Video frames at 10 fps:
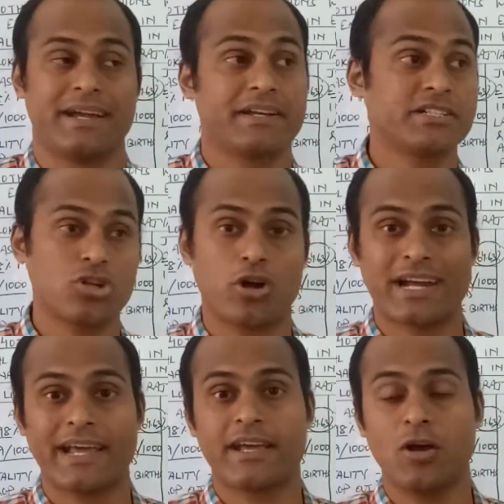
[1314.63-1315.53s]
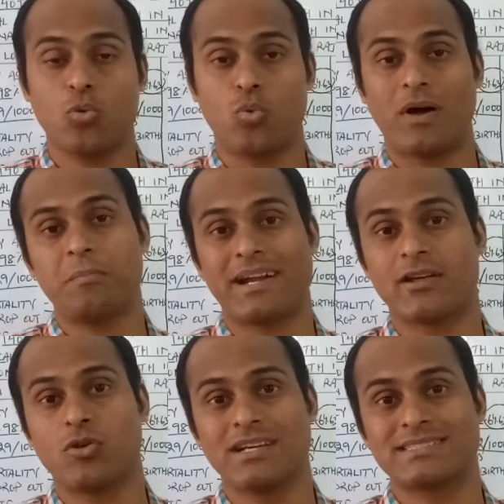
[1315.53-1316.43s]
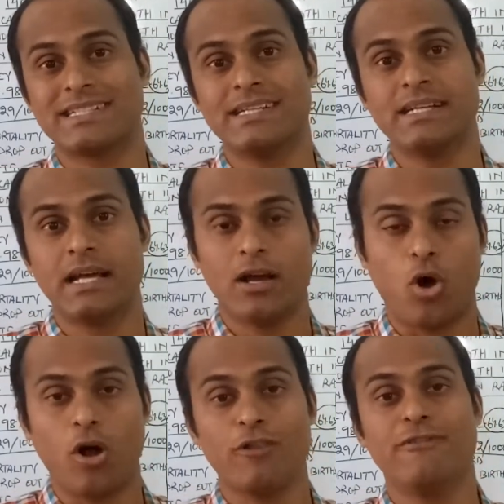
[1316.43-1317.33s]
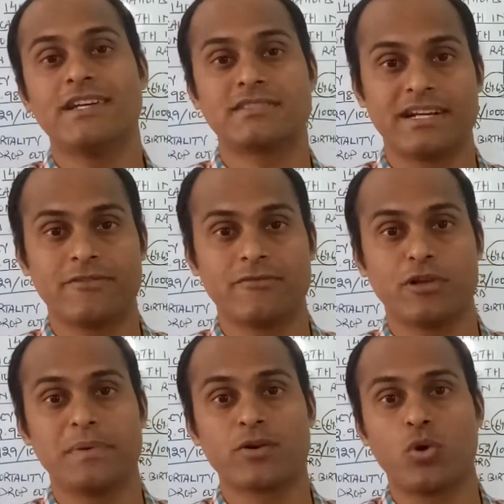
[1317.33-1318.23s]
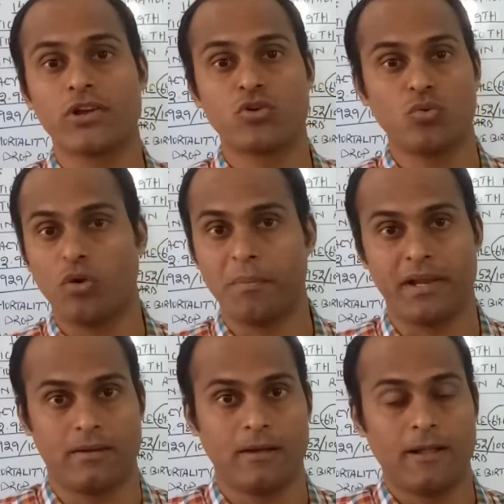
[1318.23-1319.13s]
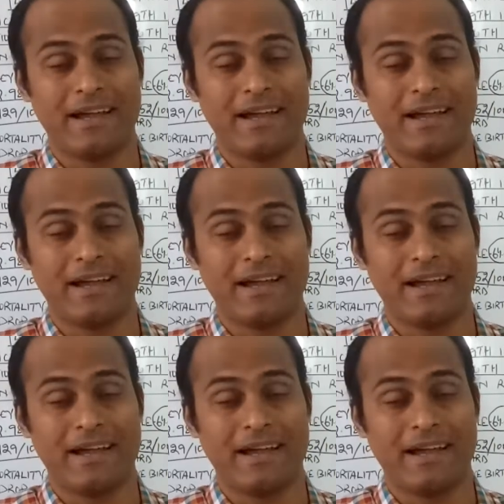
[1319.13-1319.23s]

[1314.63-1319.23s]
It is not like one particular seat always it will be going to women.